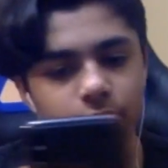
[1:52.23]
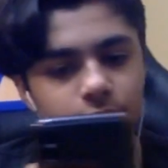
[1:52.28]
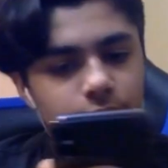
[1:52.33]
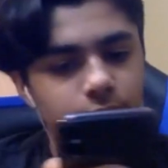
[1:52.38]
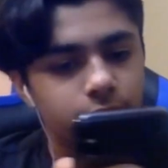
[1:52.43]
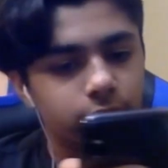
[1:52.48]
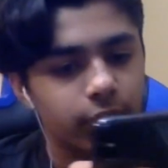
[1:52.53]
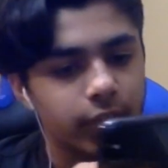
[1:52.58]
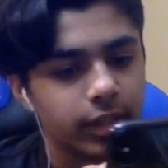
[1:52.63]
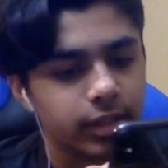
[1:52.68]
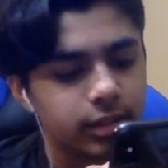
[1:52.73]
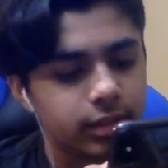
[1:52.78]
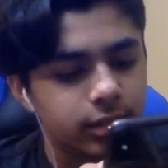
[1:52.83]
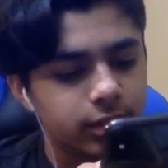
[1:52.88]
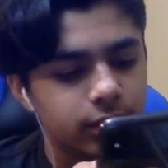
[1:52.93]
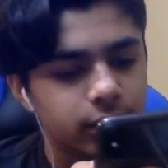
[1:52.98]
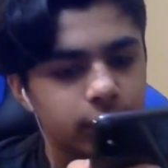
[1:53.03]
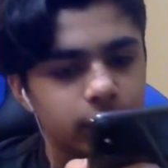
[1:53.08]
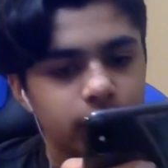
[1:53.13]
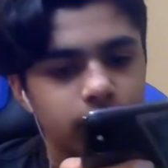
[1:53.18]
device.
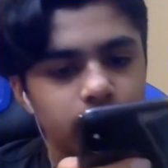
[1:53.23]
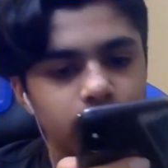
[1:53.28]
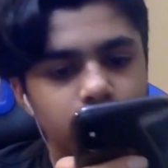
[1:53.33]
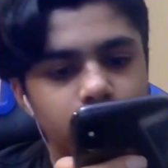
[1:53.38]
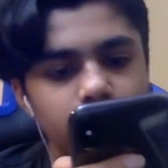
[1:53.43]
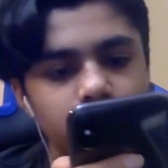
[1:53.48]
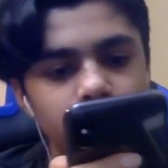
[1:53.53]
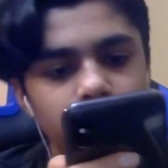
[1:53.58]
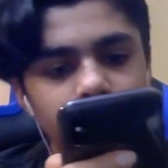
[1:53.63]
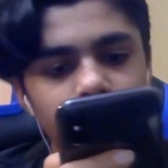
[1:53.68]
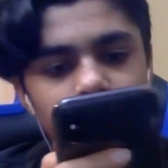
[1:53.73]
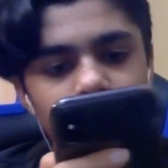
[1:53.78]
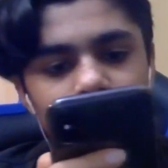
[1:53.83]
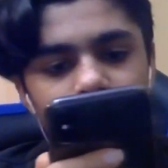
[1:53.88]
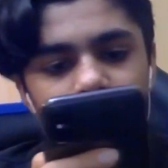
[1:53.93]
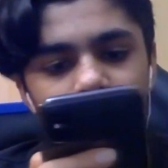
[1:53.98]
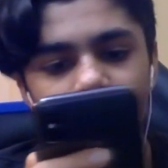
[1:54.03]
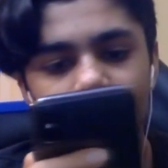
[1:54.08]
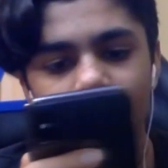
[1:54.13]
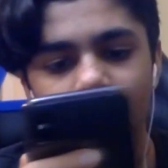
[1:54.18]

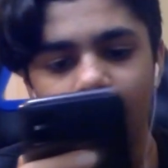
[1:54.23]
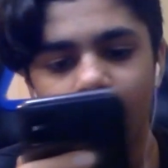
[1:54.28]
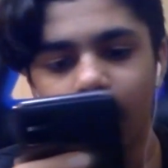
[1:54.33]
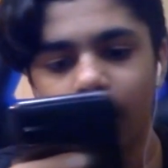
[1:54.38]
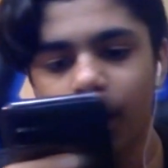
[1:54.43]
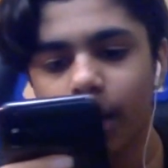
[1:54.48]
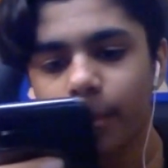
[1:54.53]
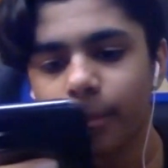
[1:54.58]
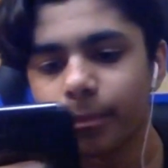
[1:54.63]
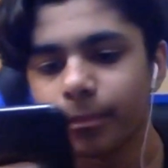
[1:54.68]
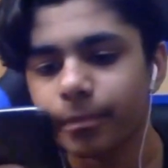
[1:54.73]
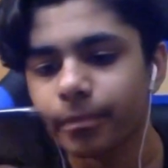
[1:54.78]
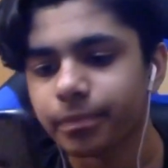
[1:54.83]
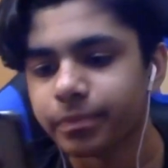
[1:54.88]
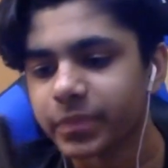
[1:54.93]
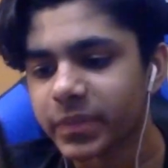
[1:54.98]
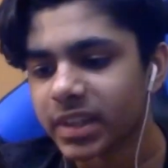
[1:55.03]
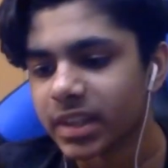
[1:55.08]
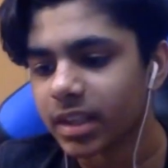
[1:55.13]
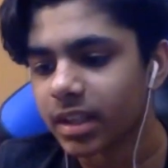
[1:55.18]
Um,
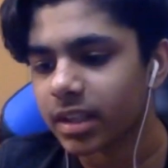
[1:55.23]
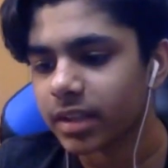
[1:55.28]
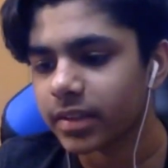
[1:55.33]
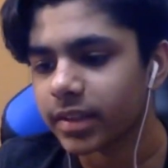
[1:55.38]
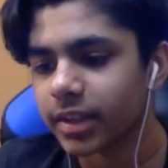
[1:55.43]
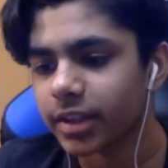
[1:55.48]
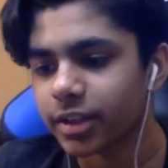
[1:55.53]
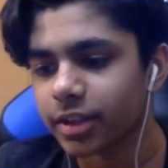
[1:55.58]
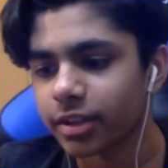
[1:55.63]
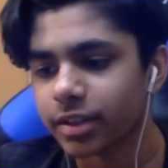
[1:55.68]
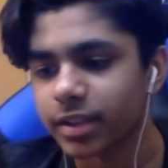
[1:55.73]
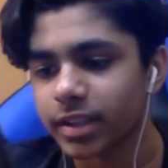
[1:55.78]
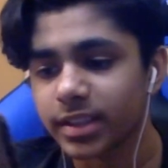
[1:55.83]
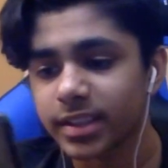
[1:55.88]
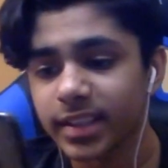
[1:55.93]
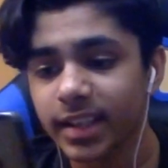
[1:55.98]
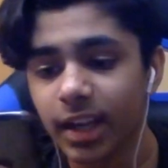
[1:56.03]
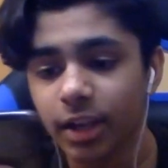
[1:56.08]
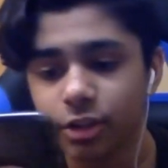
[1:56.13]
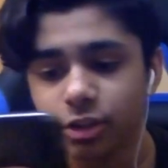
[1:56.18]
then you're going to
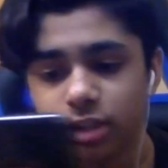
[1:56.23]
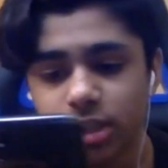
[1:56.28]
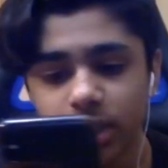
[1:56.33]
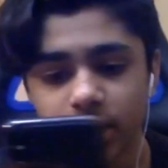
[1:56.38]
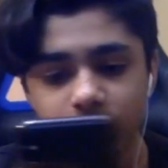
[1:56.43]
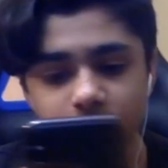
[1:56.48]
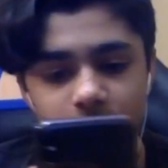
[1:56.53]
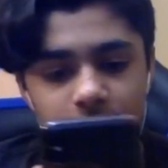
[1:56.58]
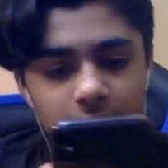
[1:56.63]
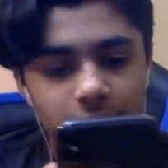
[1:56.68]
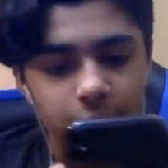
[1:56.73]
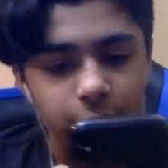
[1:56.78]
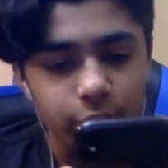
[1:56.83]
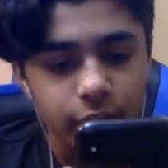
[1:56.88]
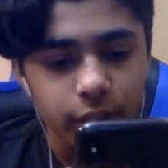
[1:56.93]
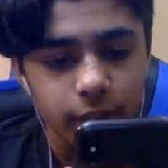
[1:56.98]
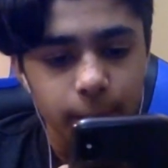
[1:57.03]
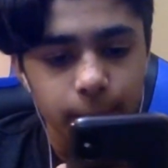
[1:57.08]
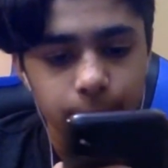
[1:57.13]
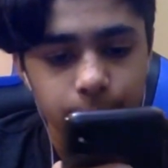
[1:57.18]
DLG and you're
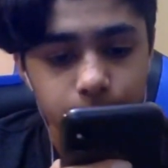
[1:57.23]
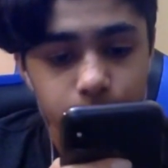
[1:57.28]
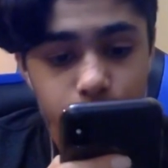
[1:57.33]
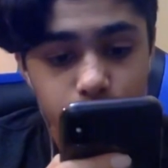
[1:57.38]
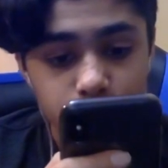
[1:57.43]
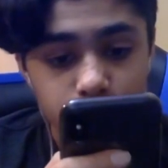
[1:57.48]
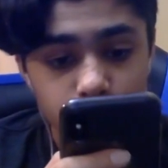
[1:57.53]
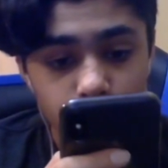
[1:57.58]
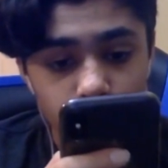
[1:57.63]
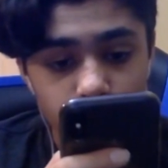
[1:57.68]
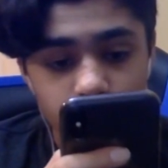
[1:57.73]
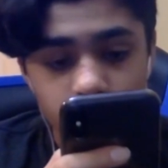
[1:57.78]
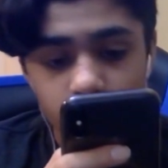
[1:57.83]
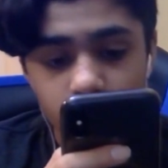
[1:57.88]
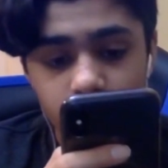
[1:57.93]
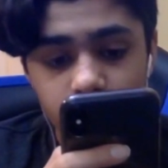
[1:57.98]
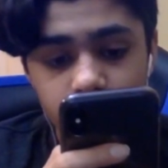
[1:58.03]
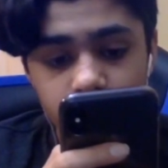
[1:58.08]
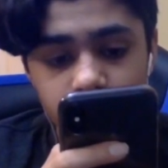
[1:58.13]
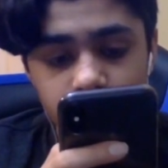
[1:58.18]
going to turn
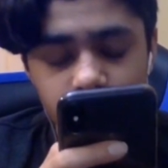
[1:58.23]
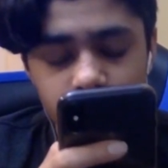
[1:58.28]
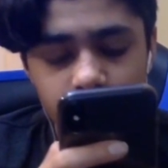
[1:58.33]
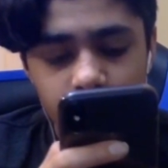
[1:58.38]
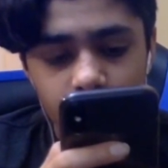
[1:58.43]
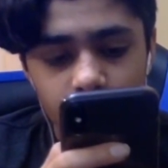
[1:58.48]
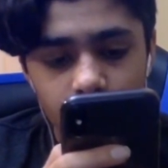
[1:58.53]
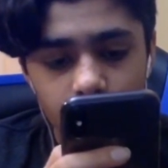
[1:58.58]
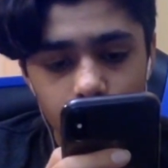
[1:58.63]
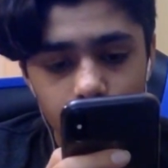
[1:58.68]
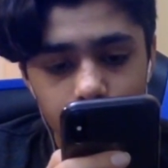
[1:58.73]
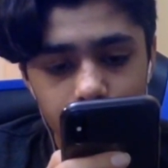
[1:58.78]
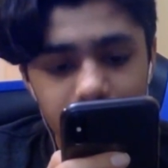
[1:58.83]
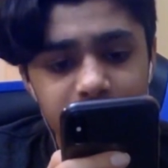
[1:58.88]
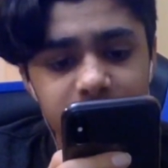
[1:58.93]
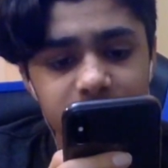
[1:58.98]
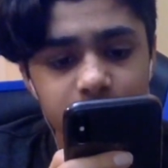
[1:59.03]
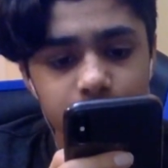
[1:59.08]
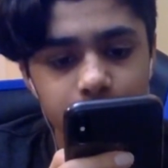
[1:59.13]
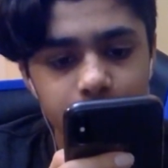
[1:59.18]
on um,
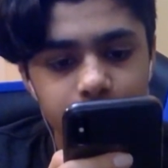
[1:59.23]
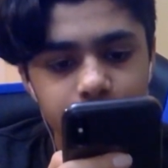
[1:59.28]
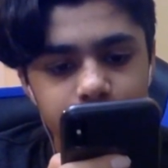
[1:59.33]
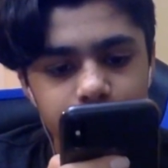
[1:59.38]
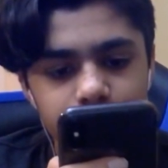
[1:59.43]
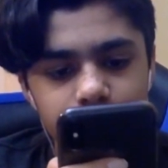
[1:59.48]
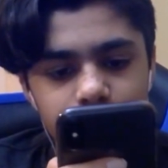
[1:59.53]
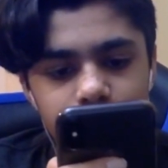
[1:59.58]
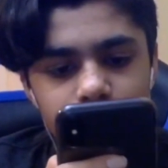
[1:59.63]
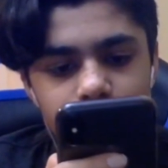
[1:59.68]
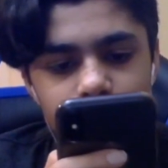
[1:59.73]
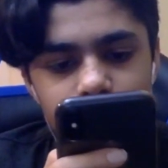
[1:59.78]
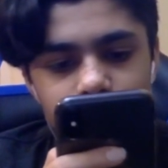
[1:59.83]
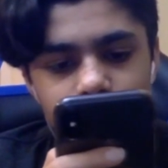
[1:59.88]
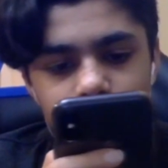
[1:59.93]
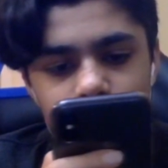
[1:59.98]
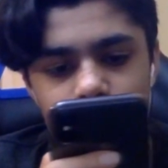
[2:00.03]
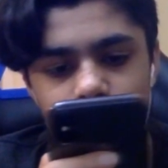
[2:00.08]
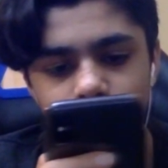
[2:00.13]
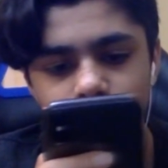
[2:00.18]
Bits,
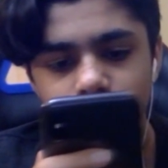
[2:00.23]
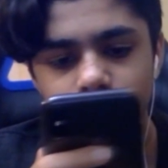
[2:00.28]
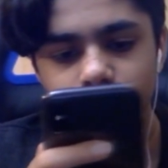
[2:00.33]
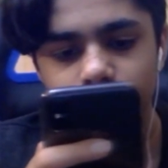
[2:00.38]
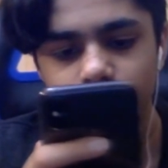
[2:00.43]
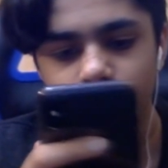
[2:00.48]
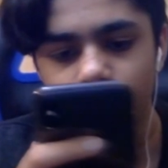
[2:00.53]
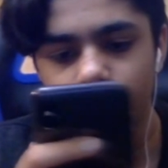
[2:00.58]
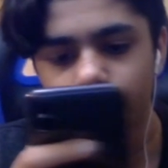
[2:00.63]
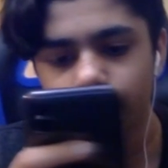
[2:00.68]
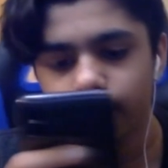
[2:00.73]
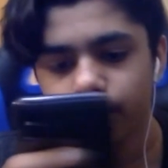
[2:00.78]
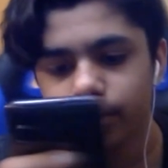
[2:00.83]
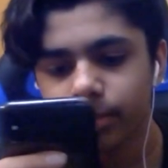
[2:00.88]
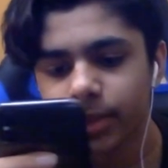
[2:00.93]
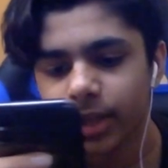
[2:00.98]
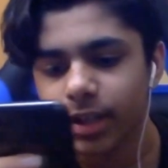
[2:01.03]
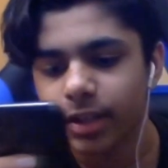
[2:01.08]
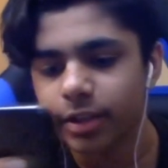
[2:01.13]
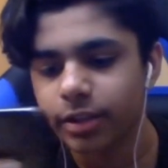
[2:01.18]
So
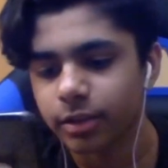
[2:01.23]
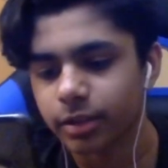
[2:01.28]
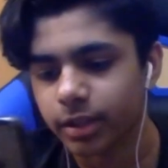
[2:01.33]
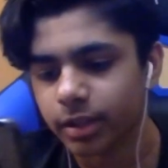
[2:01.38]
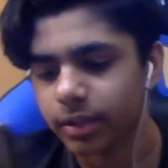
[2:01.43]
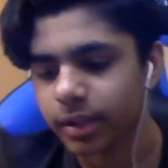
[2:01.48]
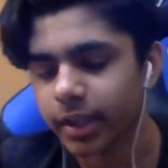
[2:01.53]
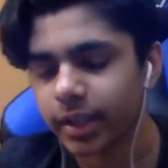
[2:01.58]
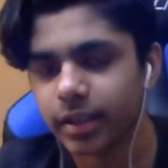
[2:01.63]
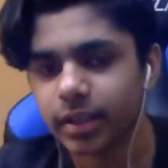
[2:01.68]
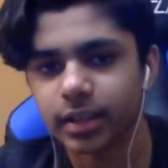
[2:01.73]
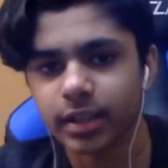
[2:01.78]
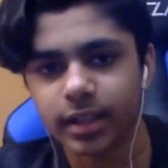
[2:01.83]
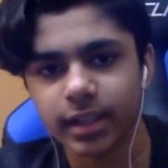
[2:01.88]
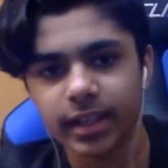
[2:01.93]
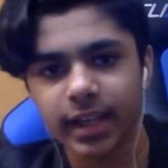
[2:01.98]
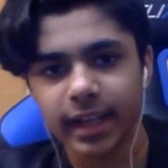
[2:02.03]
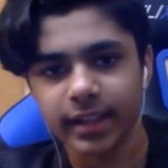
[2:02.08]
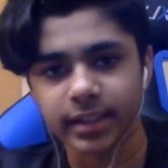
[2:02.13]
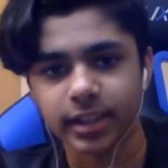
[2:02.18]
then you can like
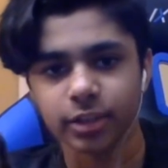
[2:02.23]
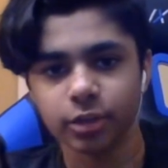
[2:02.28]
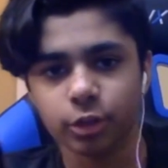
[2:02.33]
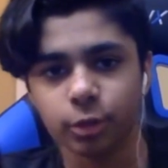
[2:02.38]
connect it to